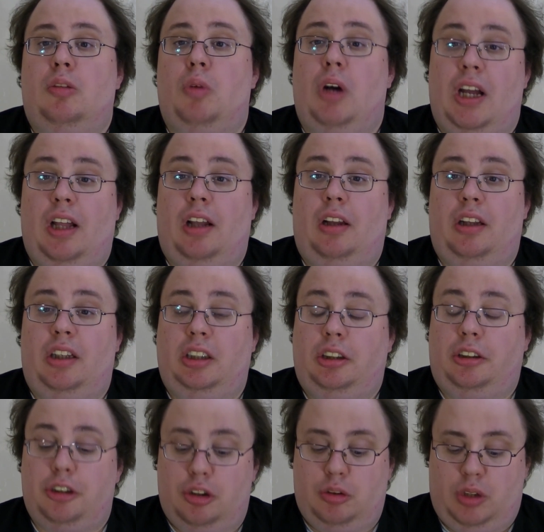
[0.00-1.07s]
Well,
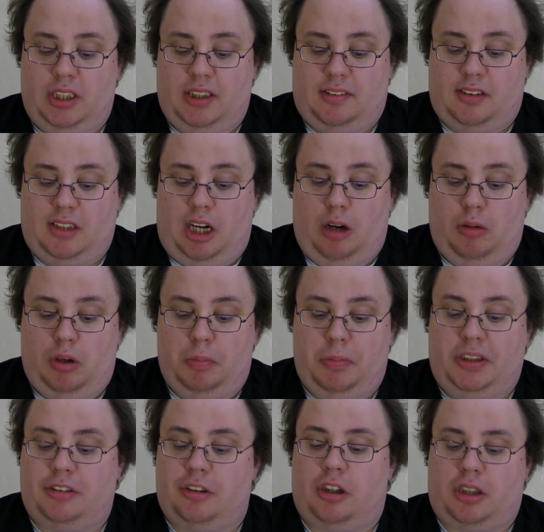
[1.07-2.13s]
in 2 weeks I will
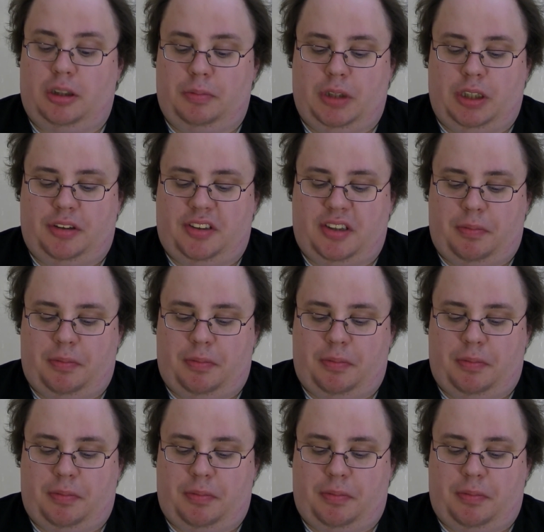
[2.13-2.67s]
be talking about